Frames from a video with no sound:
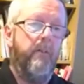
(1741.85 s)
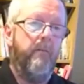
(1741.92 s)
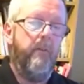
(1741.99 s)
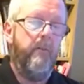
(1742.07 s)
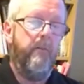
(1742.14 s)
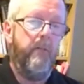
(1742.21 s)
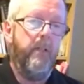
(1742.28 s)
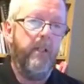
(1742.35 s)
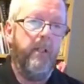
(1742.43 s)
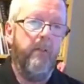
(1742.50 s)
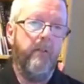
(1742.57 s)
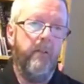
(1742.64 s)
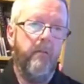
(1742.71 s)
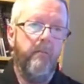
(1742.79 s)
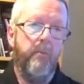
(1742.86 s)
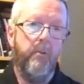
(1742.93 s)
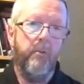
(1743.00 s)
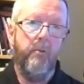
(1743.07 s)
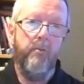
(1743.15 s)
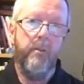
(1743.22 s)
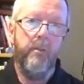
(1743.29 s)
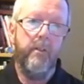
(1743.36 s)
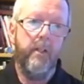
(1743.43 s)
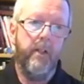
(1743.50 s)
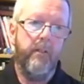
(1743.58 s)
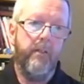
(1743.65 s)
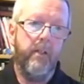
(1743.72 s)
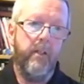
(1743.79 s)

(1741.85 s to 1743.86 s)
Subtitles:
and it might even improve the taste, I don't